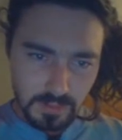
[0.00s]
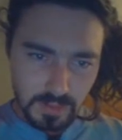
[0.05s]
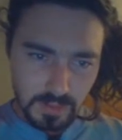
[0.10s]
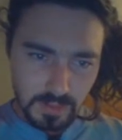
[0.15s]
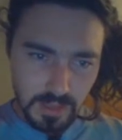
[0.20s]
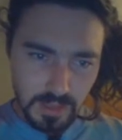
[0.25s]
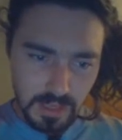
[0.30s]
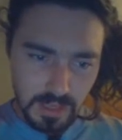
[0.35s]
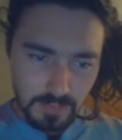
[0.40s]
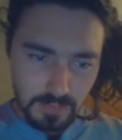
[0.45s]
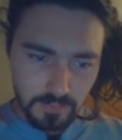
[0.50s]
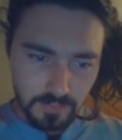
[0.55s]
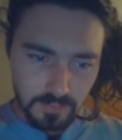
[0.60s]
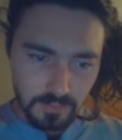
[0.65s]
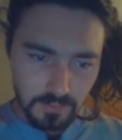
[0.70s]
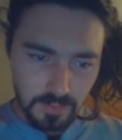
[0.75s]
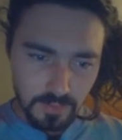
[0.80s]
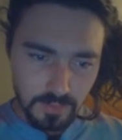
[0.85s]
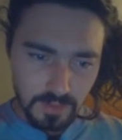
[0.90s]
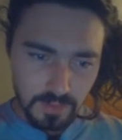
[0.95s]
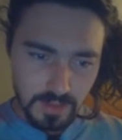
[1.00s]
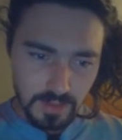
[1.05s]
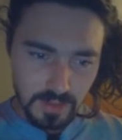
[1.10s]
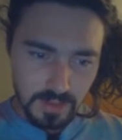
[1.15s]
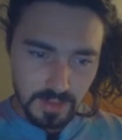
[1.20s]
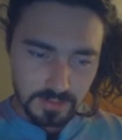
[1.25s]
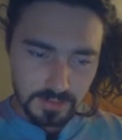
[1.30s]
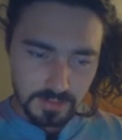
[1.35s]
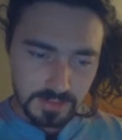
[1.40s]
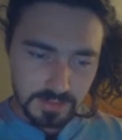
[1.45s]
Amp for
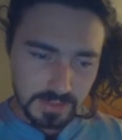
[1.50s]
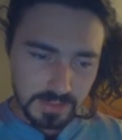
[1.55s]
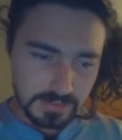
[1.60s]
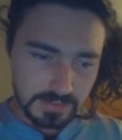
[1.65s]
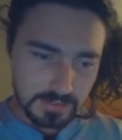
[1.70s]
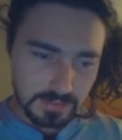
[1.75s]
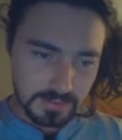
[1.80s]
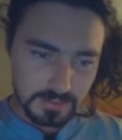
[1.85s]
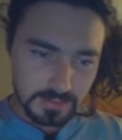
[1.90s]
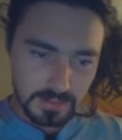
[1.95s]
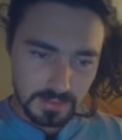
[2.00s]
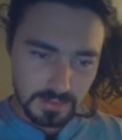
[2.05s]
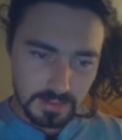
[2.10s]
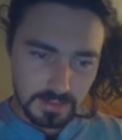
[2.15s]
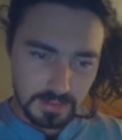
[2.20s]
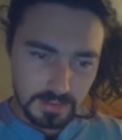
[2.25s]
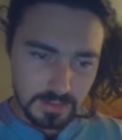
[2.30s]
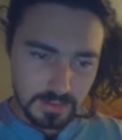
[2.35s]
$400, that sounds like,